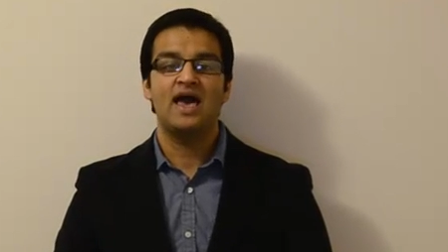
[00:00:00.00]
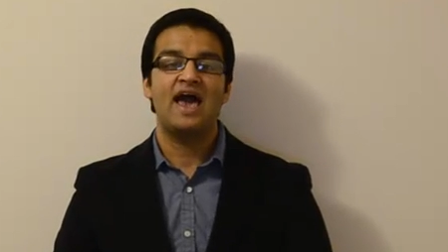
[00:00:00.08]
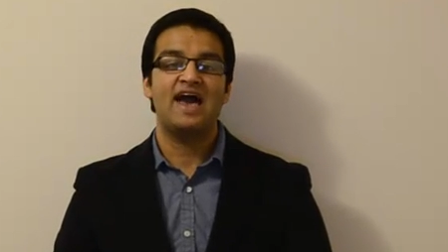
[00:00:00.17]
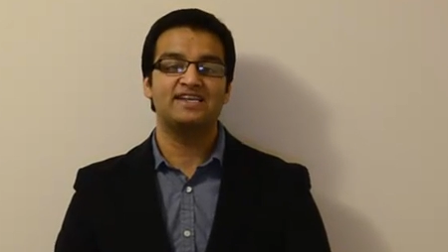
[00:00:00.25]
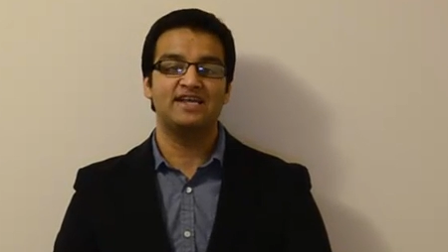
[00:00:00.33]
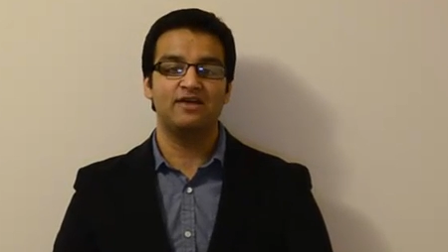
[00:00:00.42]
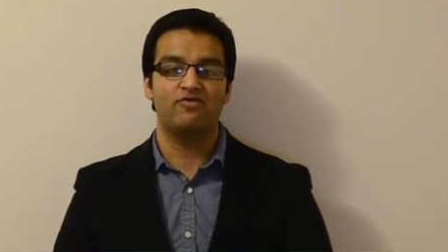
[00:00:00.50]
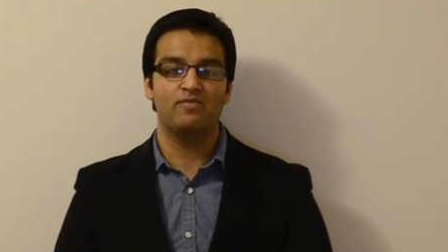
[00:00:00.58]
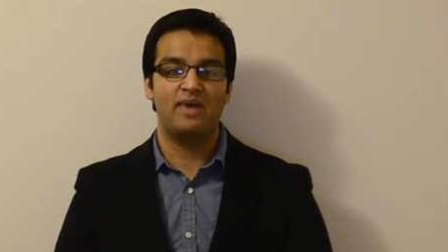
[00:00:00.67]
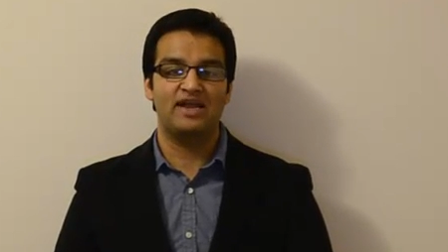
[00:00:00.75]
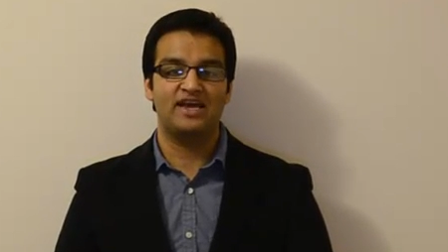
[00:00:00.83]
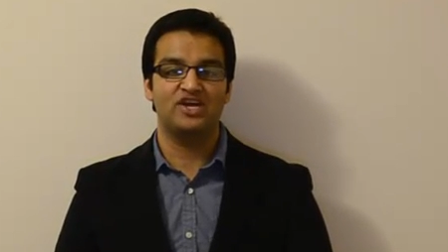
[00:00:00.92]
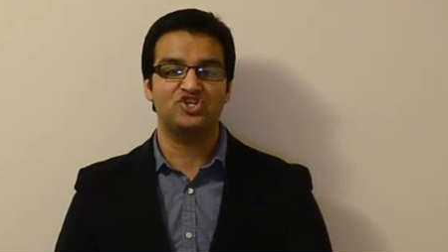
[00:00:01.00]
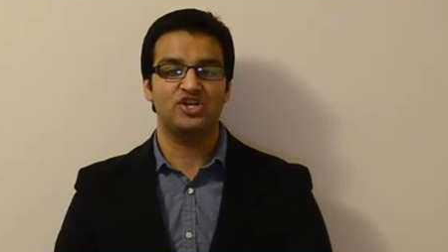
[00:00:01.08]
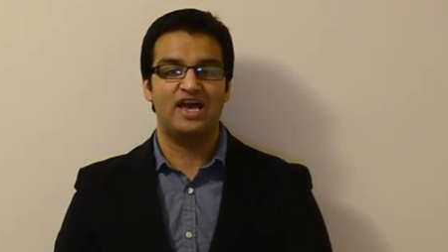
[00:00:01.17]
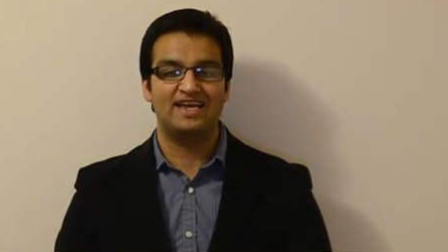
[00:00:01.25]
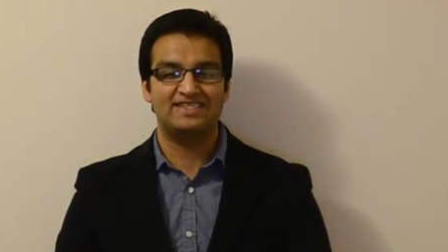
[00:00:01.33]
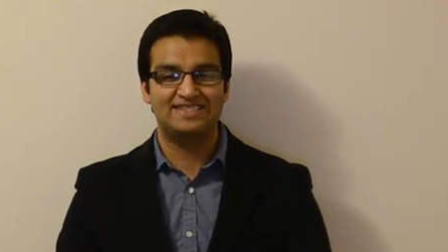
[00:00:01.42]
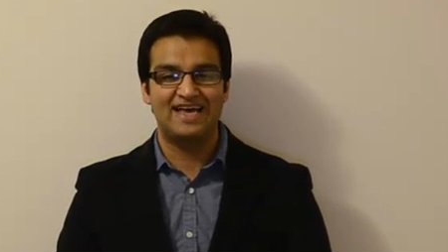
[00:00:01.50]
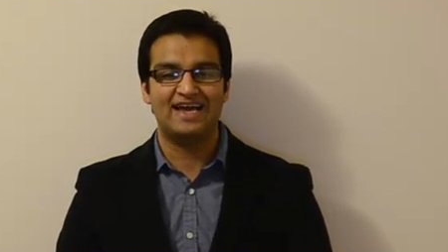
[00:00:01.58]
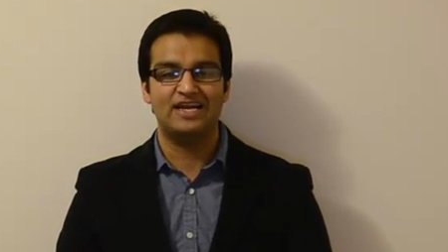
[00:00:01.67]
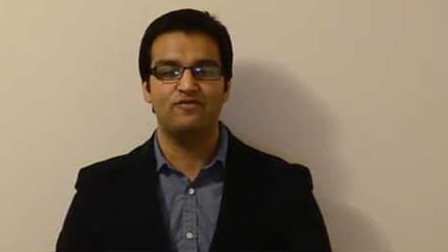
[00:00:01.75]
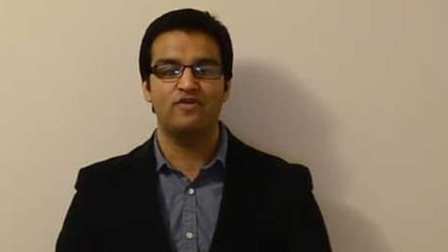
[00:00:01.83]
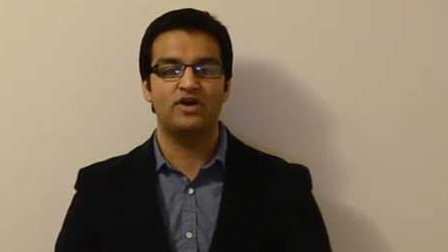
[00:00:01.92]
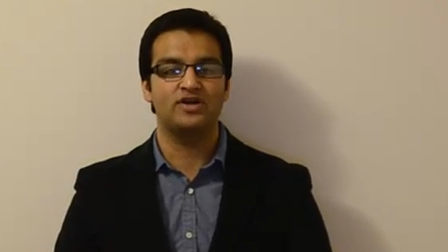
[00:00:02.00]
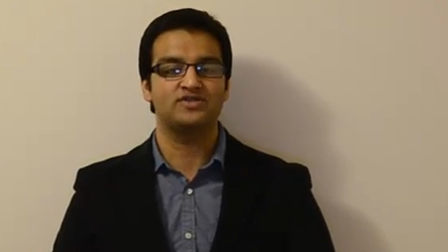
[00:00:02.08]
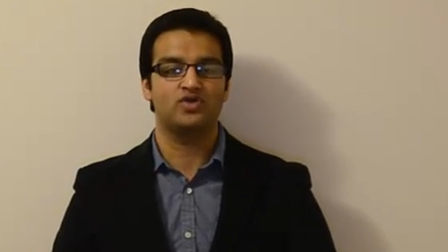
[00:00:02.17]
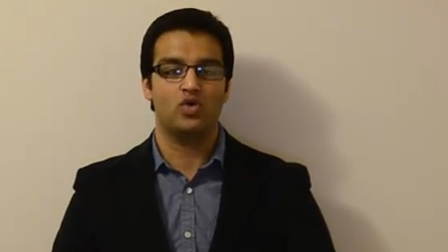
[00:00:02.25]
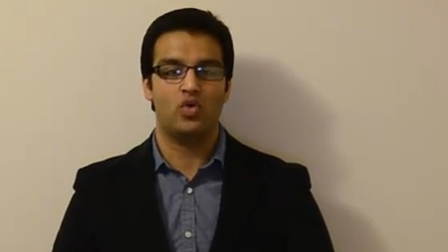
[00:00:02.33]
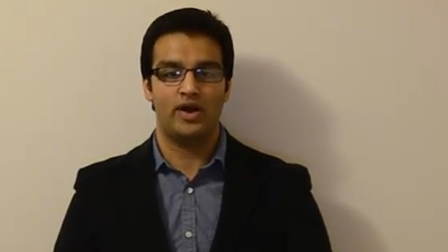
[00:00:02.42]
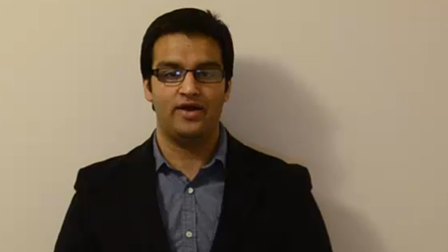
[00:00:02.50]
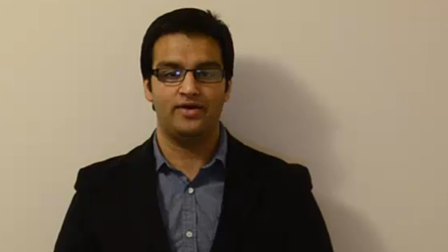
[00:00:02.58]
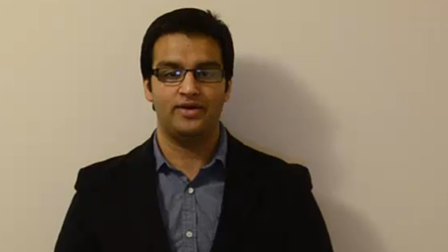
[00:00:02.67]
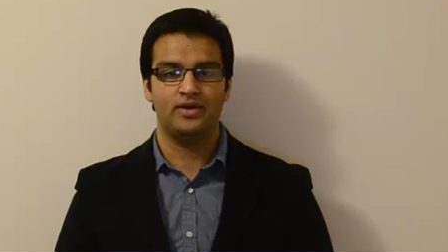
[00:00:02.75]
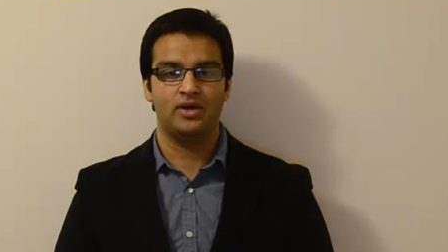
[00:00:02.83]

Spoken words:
and deliver medication exactly where it is required.